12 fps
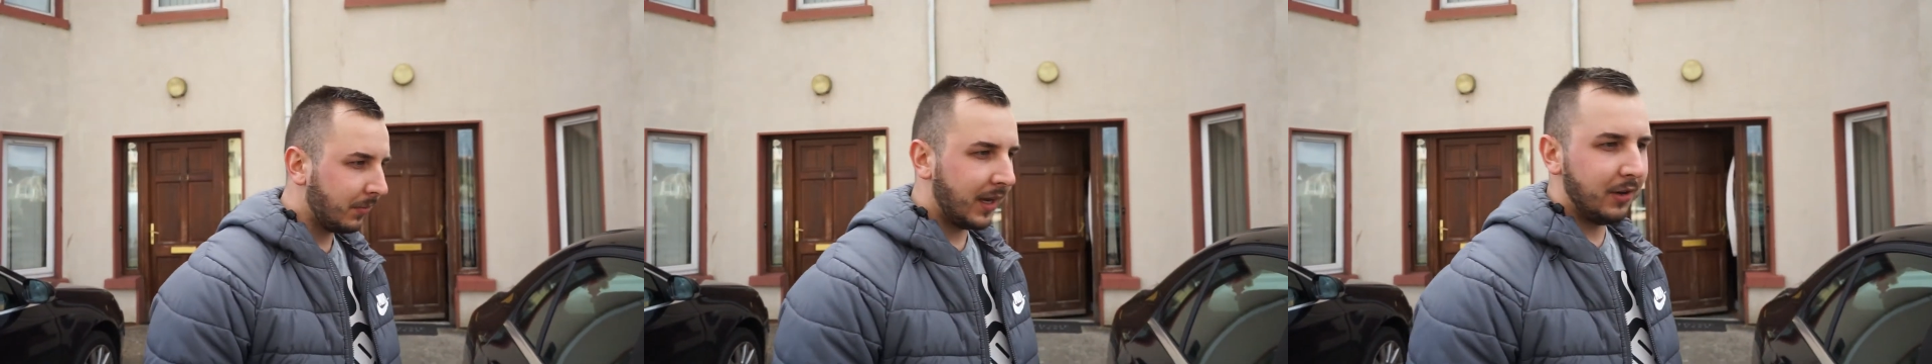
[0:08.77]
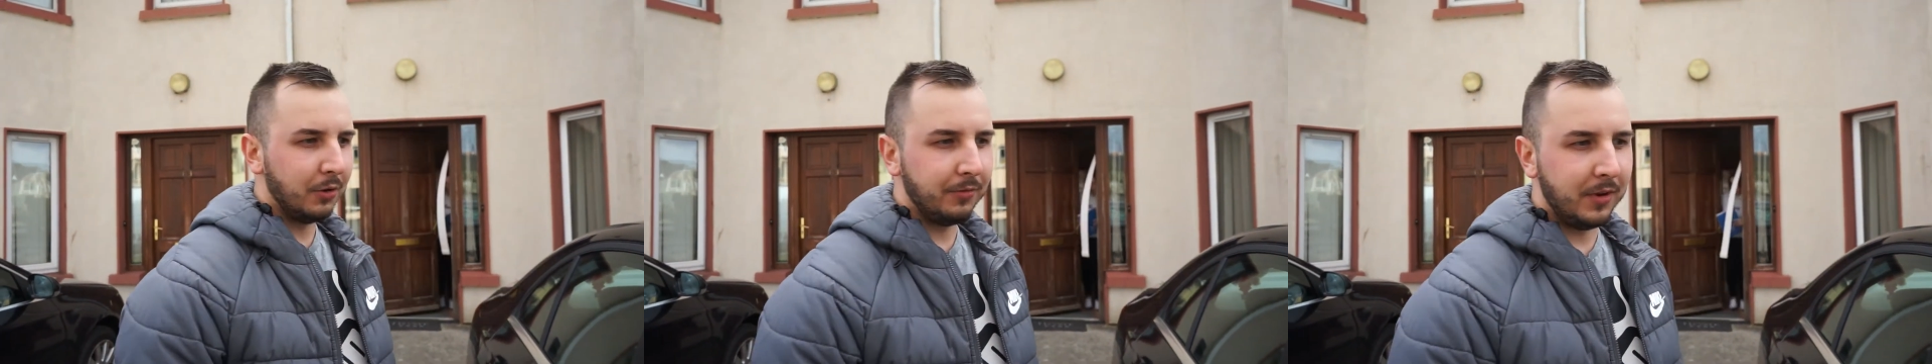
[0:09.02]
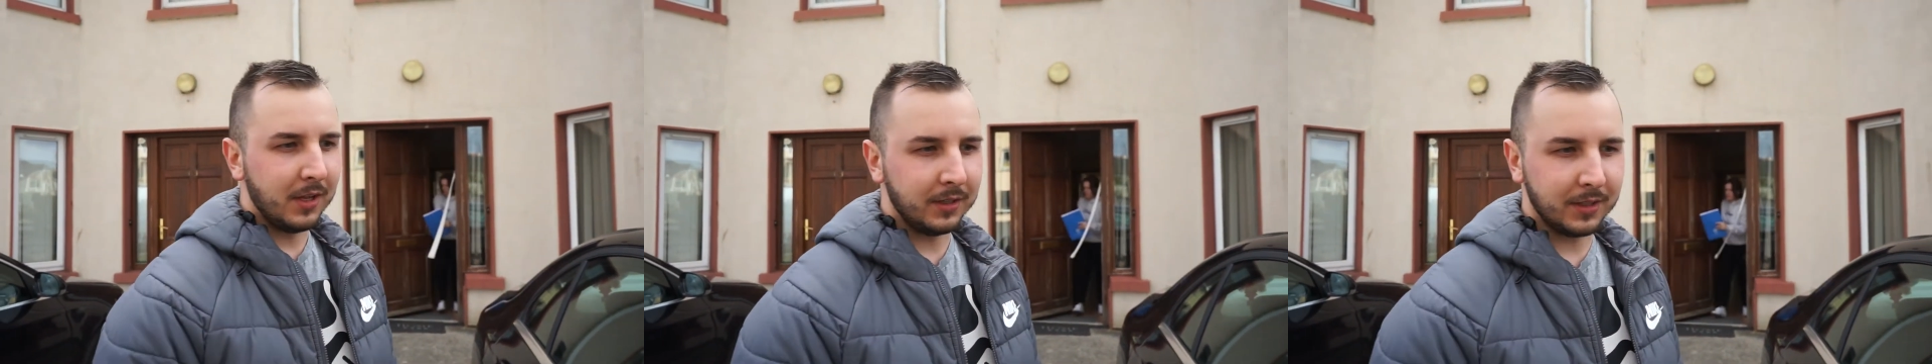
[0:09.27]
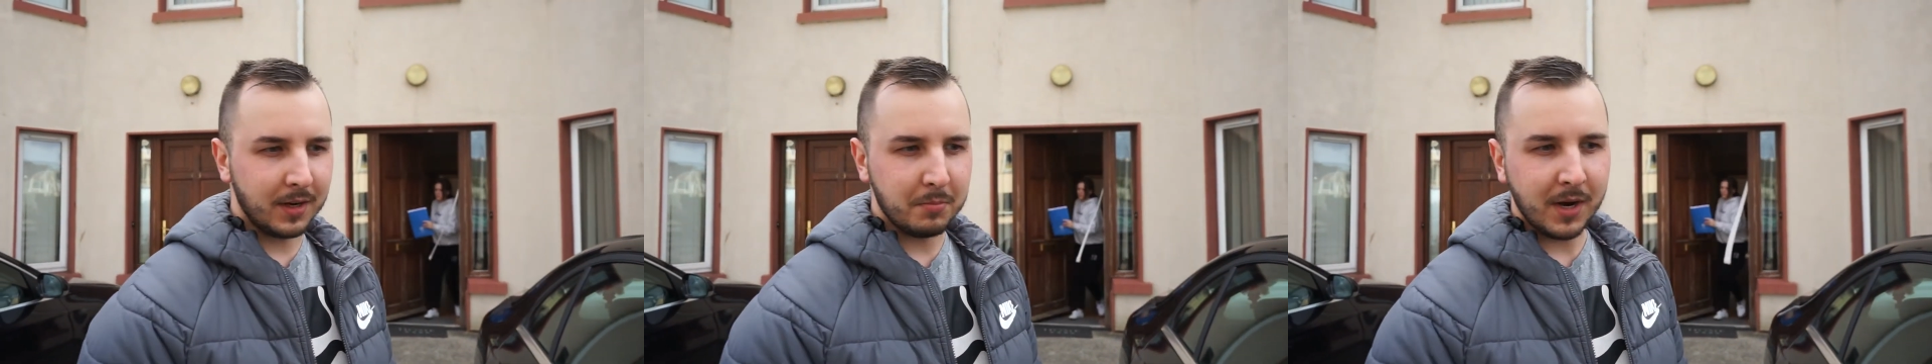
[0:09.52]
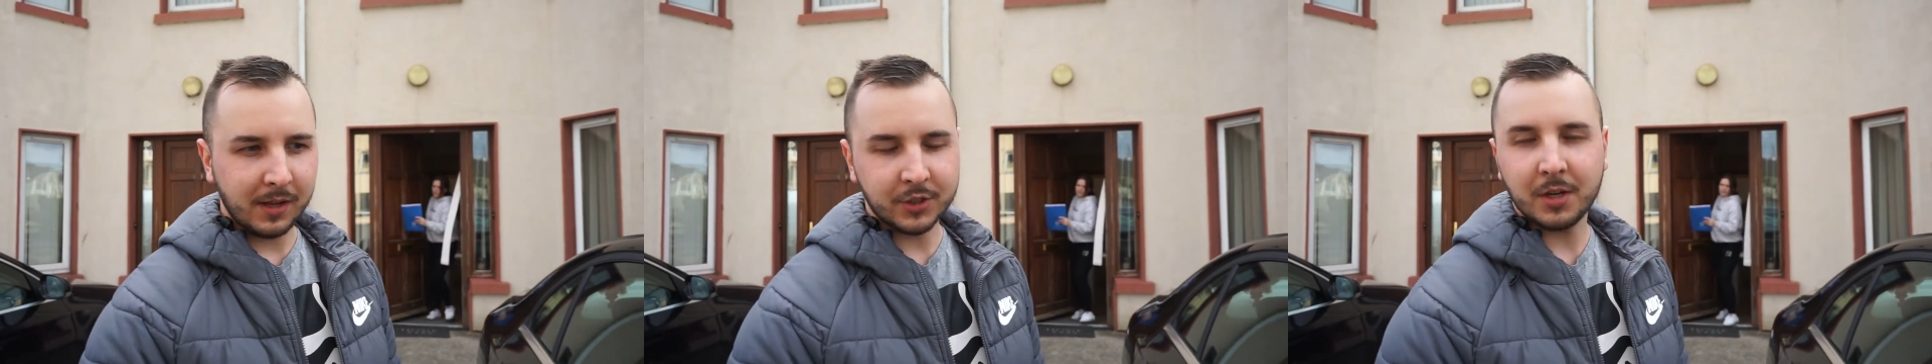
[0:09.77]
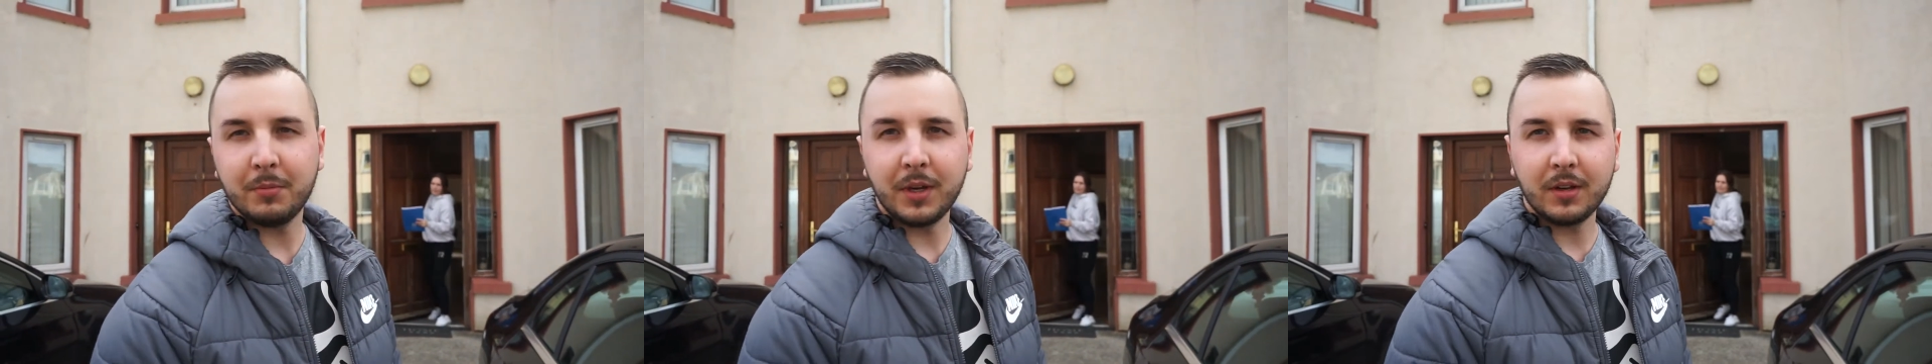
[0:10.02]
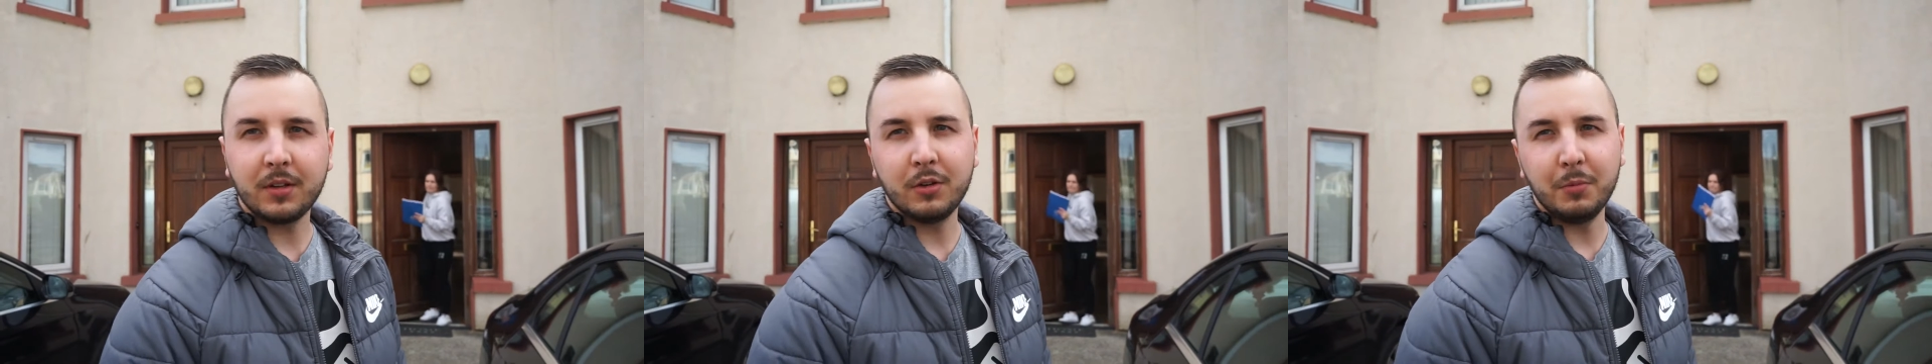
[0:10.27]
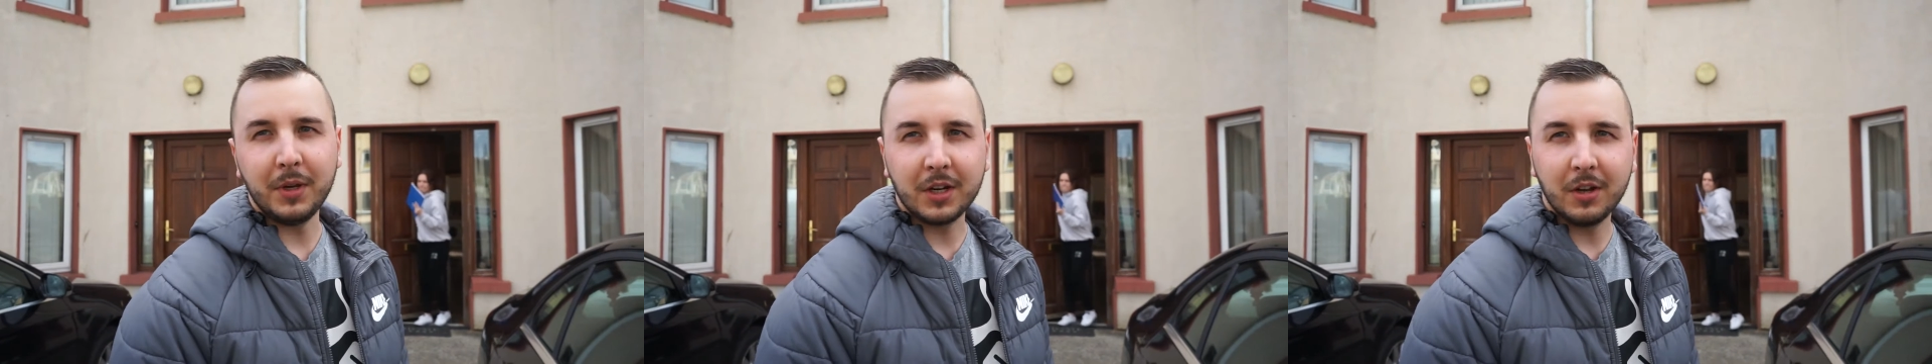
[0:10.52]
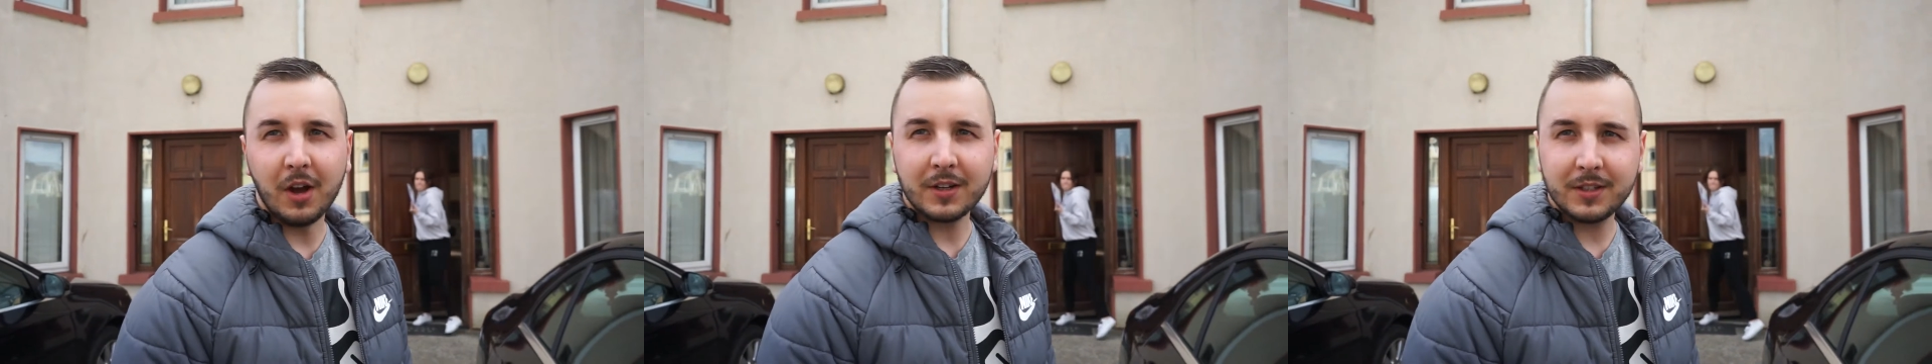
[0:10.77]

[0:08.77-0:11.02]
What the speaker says: have a feeling that the mileage could be clocked.